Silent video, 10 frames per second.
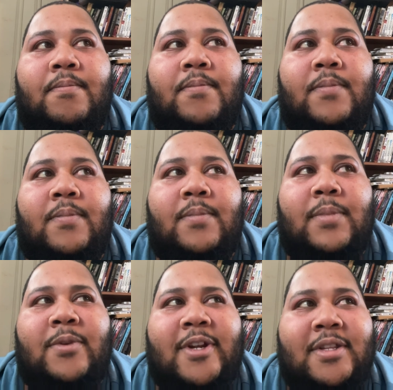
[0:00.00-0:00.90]
I'm
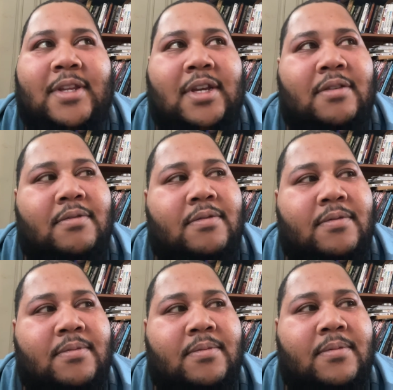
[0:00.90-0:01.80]
trying to think of
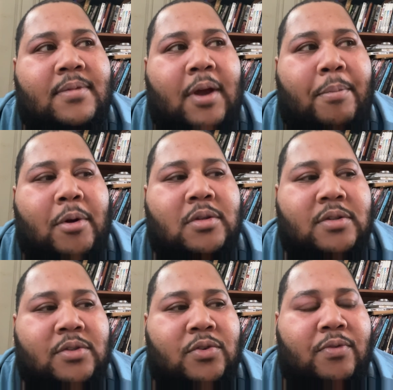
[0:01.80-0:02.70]
a personal
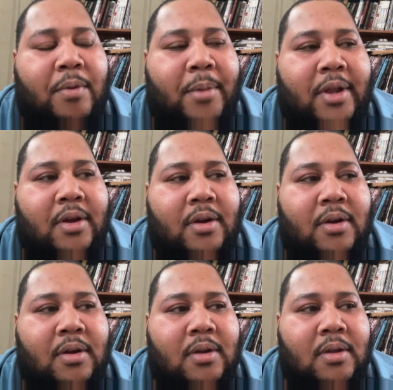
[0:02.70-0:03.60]
truth I might have heard.